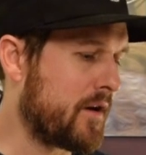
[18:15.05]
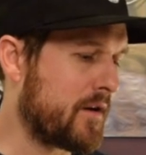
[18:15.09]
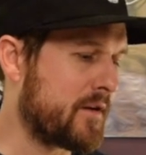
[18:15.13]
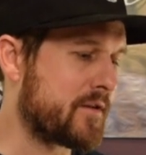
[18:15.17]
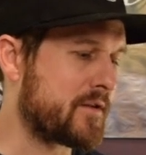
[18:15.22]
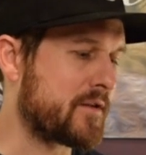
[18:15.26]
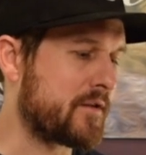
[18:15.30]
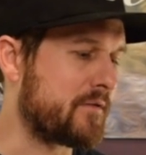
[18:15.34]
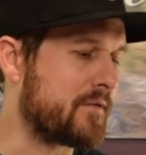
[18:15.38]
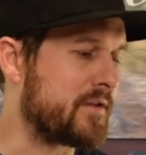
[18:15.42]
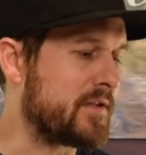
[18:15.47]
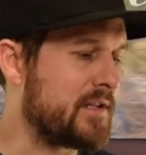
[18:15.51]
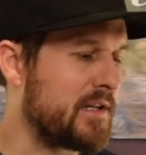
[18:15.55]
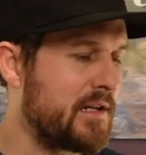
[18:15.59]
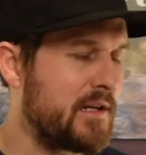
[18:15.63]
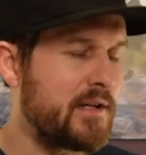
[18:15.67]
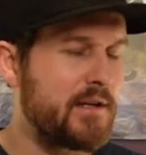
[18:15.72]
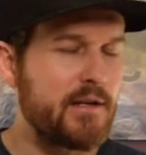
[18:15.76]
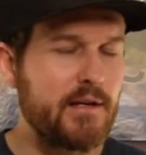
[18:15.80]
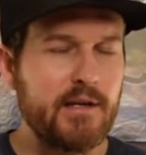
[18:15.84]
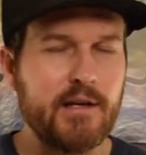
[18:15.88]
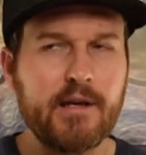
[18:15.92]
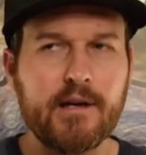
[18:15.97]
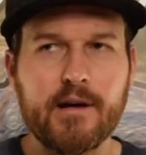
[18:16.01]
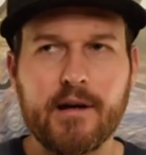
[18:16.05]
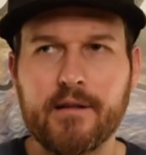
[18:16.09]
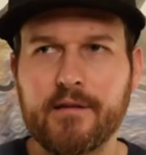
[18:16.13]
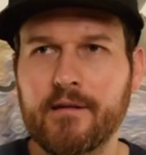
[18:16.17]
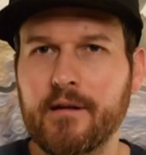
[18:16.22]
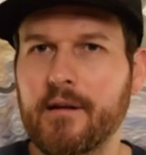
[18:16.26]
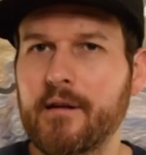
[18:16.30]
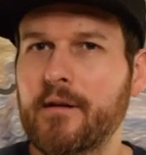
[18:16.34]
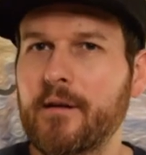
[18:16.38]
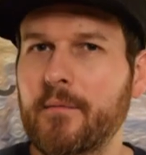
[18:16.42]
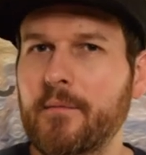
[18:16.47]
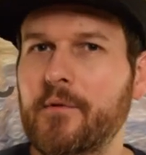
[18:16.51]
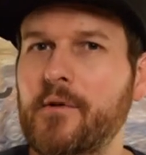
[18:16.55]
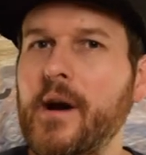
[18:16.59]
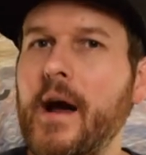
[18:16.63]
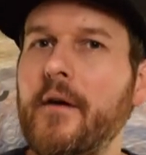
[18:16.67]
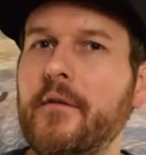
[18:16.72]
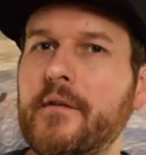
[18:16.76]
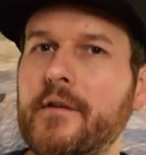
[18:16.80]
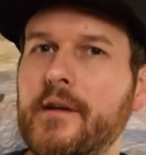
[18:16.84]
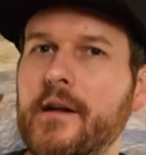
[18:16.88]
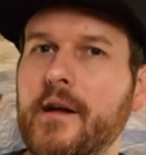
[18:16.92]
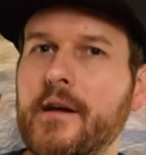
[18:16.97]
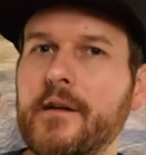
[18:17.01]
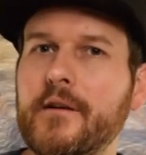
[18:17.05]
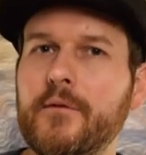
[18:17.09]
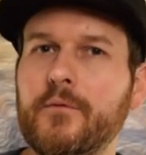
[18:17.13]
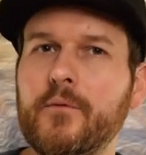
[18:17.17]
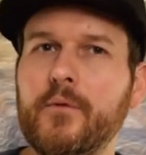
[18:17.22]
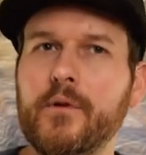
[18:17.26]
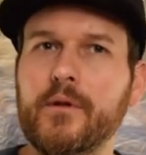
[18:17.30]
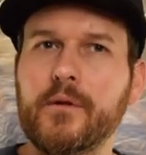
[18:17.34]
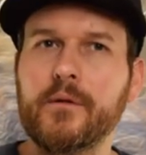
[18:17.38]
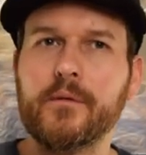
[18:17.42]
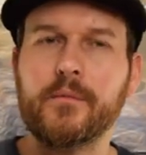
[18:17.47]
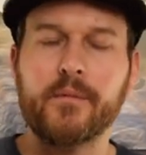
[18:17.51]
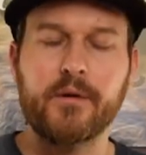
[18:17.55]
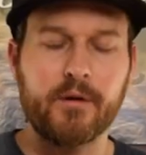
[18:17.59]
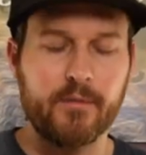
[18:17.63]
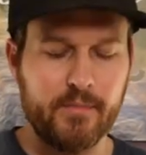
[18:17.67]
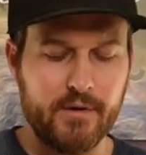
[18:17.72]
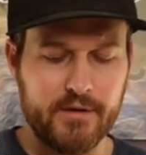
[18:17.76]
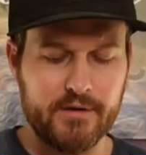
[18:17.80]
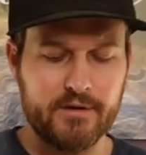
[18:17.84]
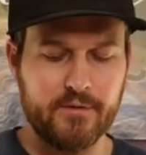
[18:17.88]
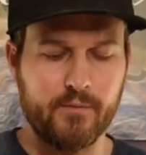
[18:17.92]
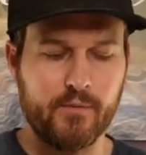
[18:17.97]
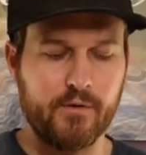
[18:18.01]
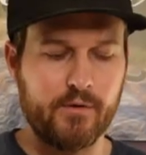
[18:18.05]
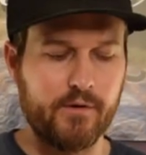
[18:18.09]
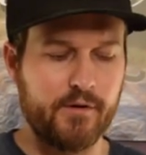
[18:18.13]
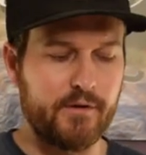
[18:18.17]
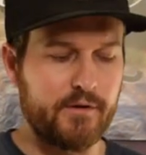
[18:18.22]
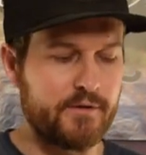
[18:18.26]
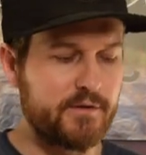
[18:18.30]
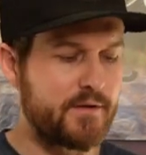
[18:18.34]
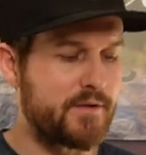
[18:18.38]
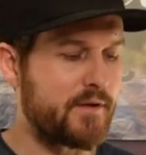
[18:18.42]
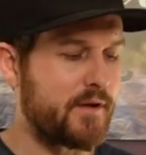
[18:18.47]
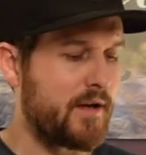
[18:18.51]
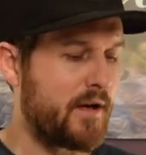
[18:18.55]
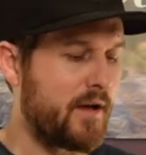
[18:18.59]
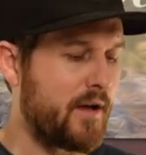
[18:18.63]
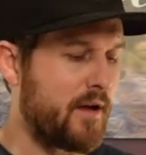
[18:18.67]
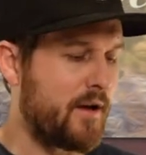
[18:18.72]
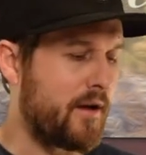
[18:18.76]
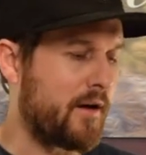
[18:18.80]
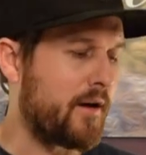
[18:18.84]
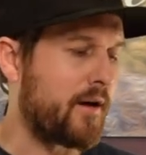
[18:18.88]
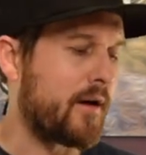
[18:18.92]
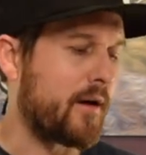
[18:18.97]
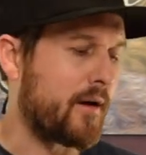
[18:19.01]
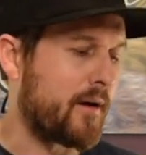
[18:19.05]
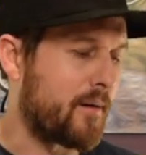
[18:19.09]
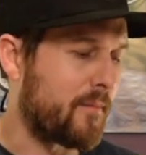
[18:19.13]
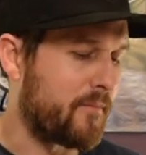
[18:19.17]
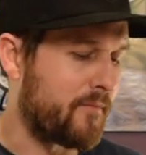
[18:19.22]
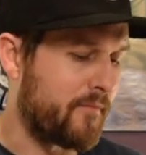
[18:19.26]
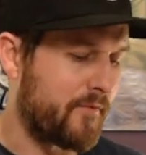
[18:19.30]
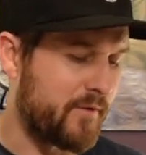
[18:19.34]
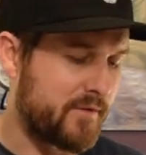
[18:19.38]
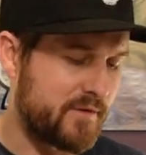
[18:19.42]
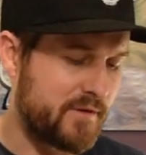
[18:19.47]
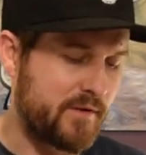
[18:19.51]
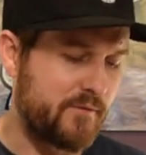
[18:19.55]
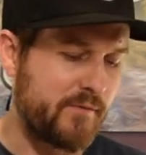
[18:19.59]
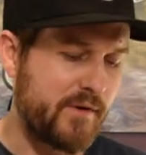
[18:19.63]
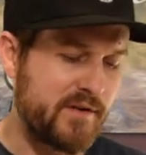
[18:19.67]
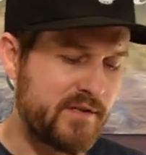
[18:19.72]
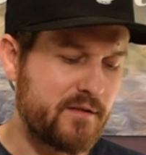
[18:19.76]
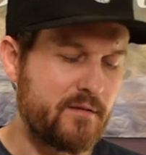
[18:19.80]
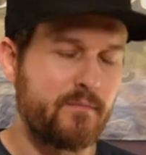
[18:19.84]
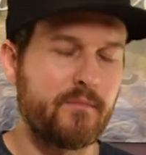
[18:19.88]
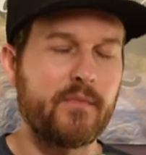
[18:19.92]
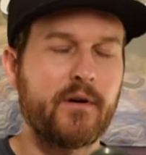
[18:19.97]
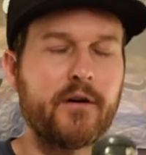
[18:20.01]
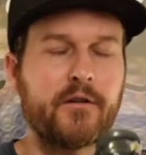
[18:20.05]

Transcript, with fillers: So D and E, I think I'm gravitating a little bit towards um, versus the rest of them.